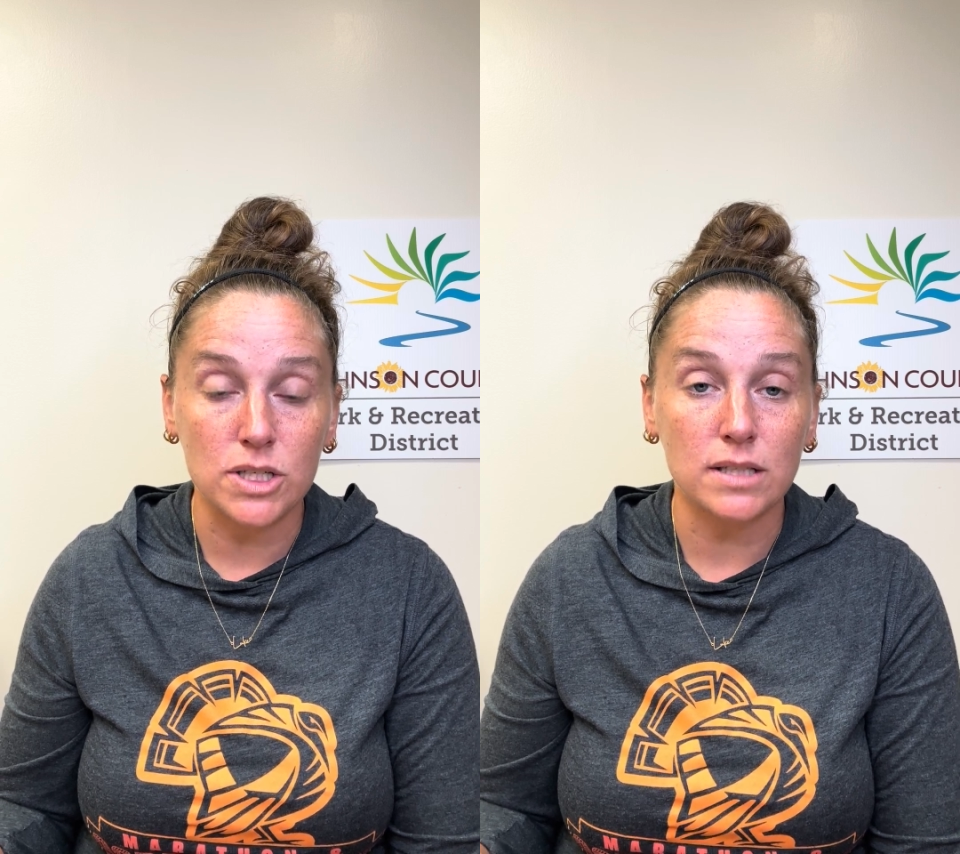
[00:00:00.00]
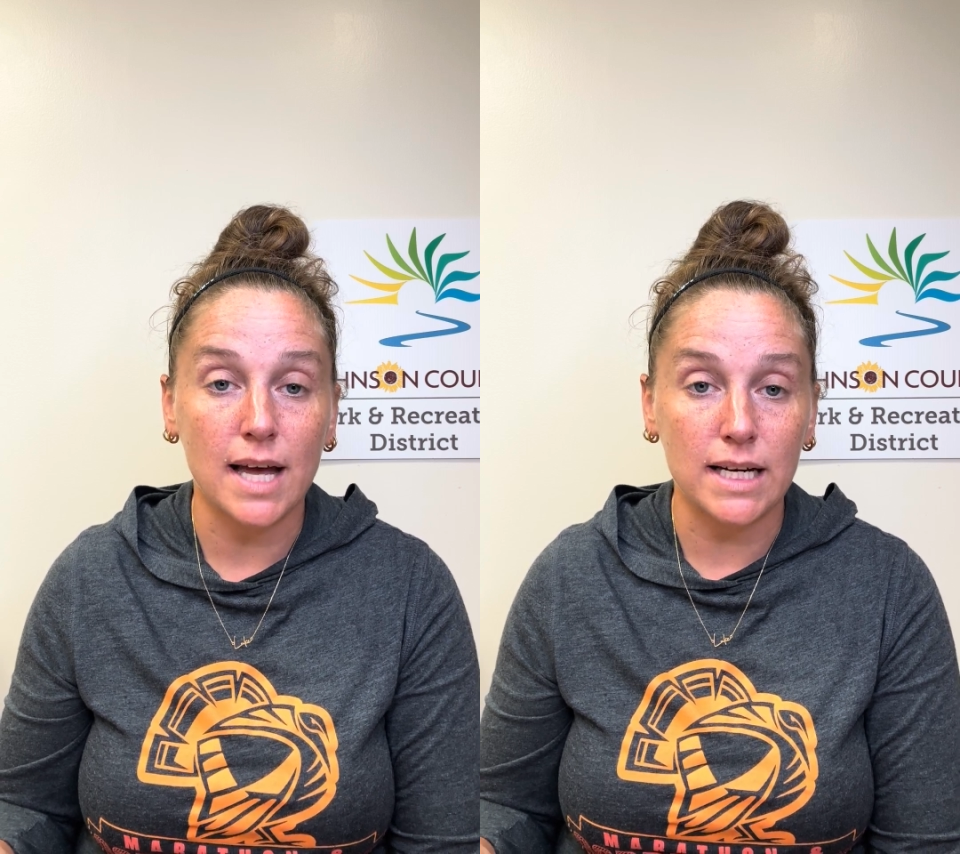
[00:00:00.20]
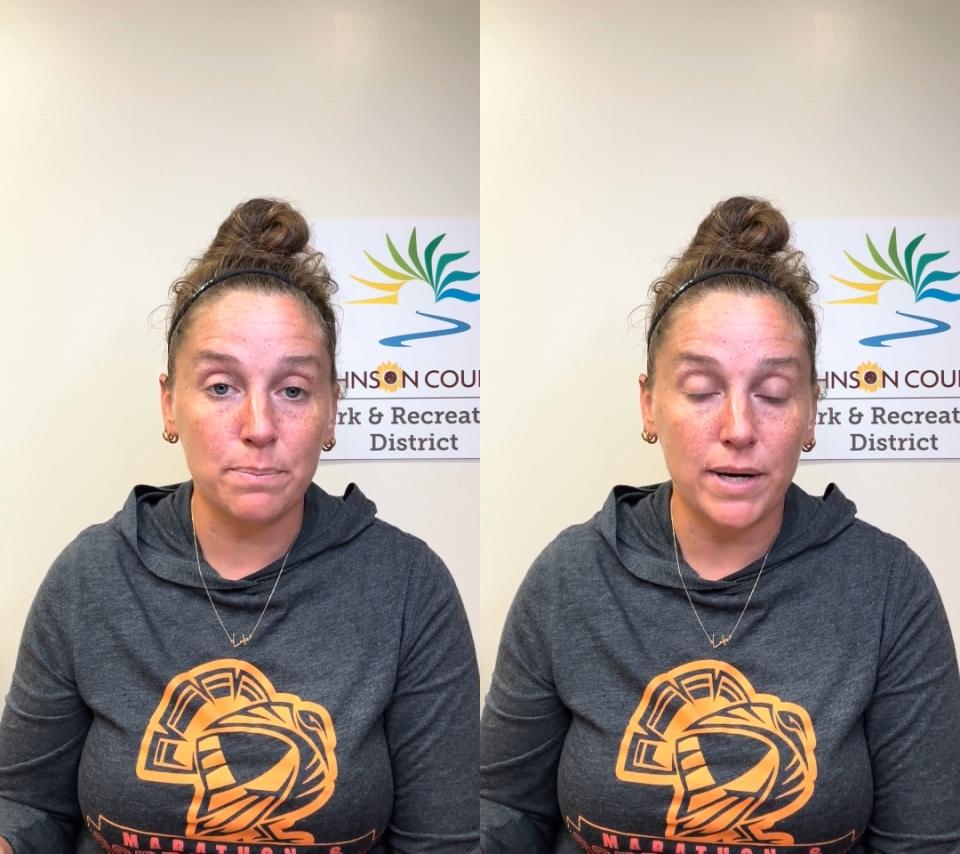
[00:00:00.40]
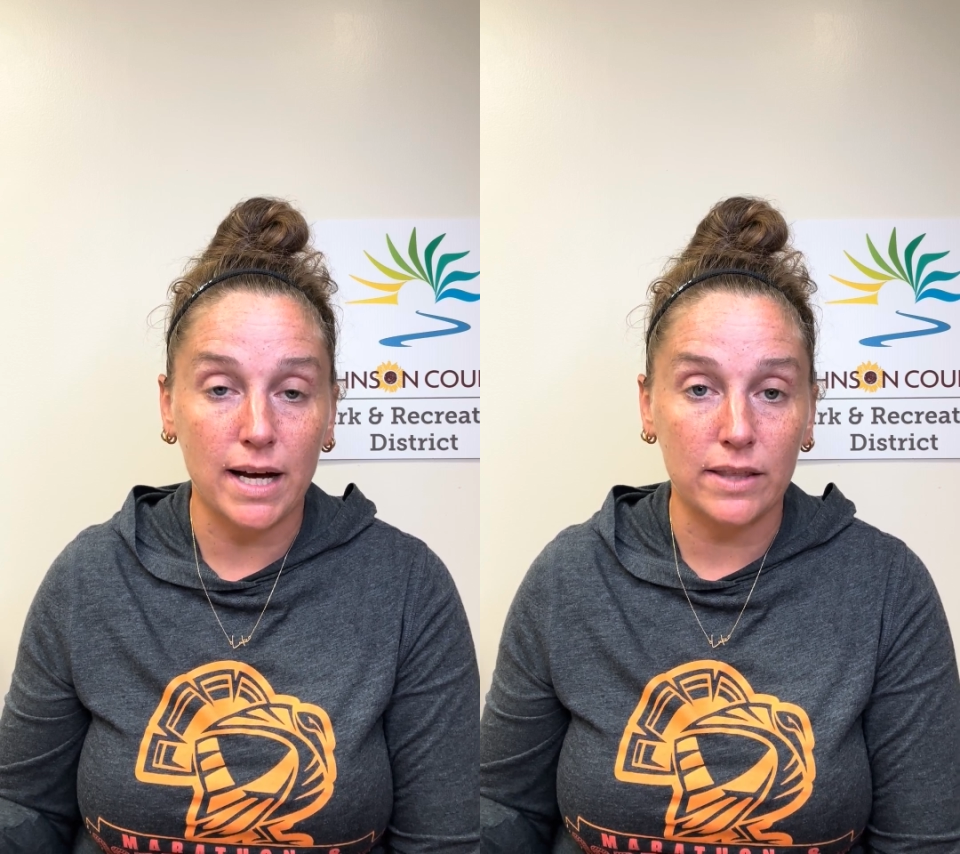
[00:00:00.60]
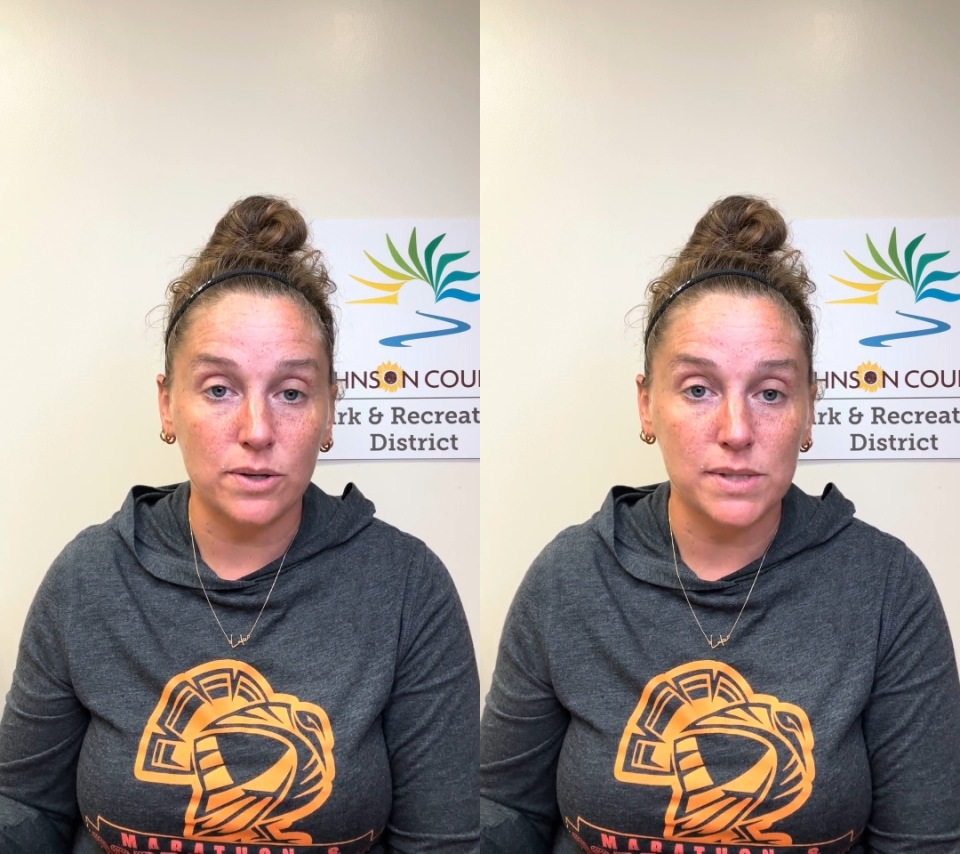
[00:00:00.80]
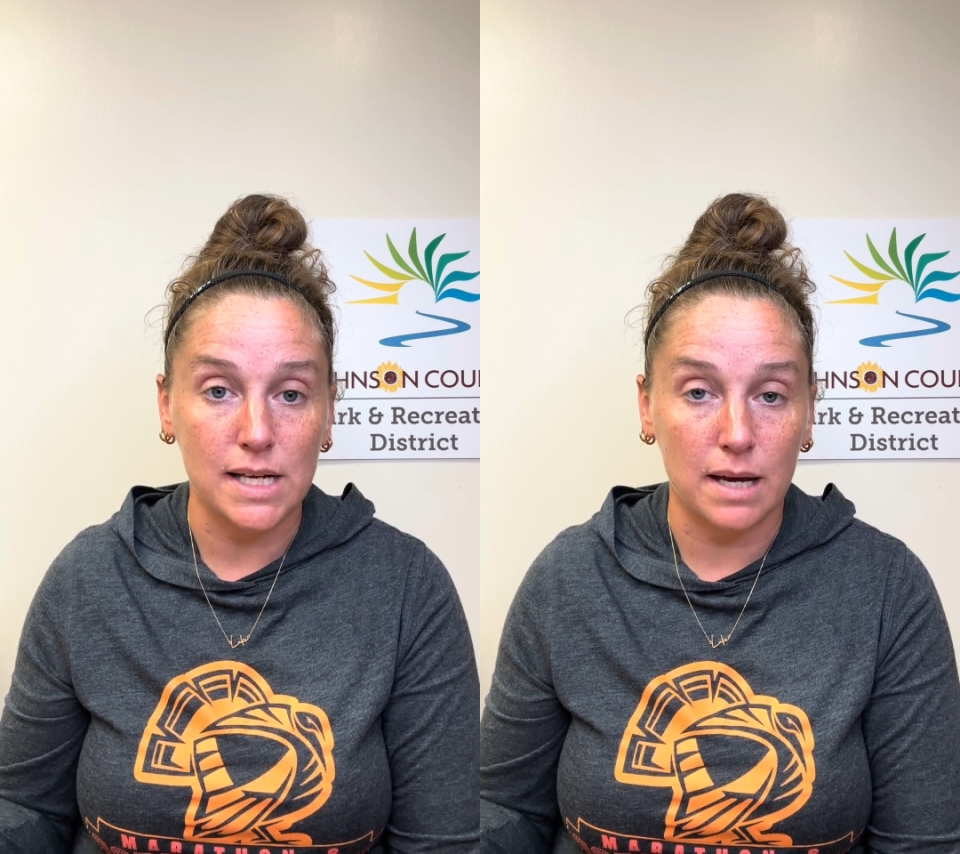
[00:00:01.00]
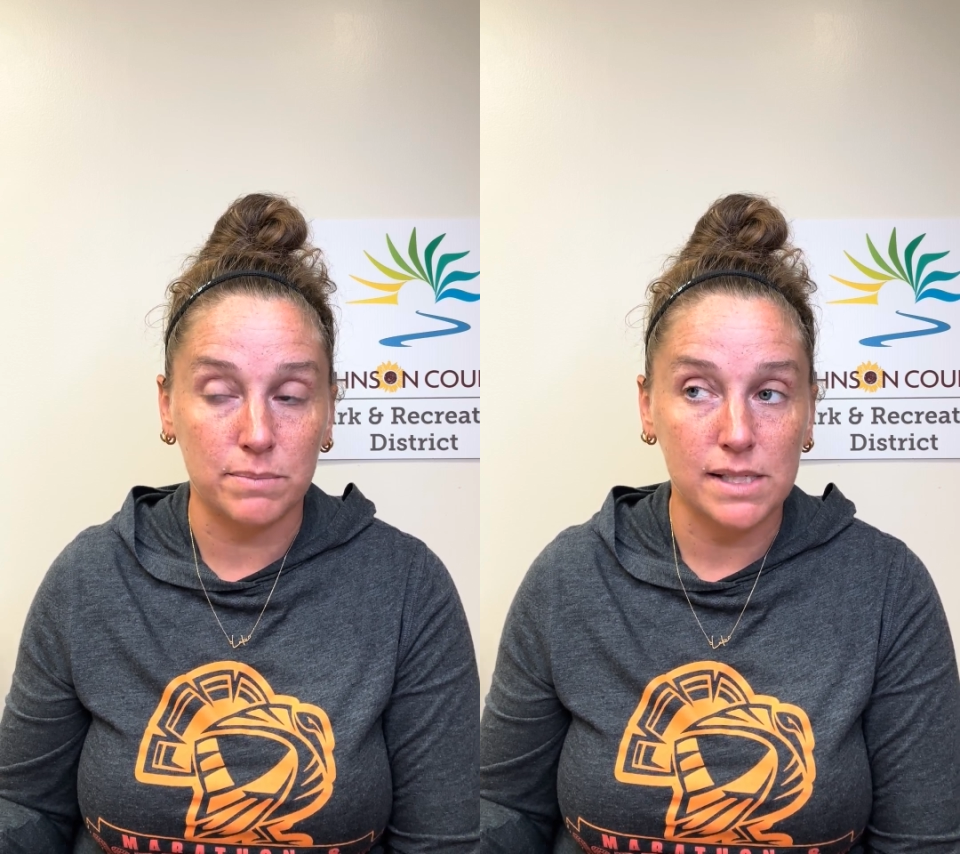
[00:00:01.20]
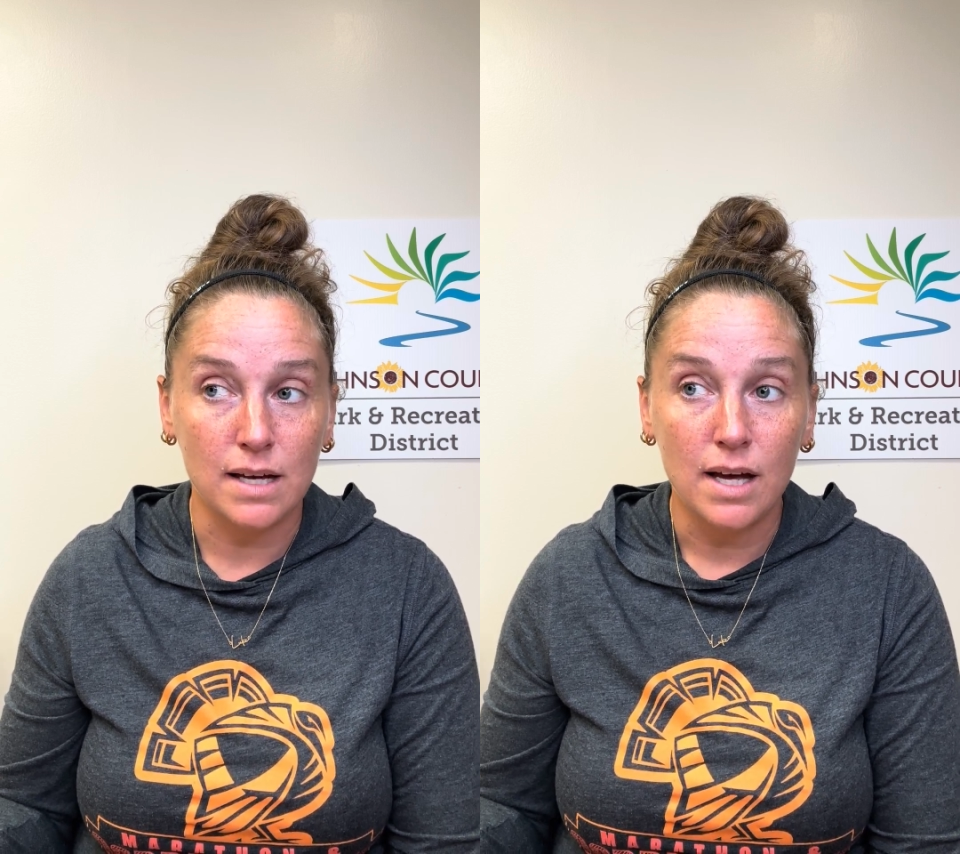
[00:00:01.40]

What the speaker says: line up behind those times.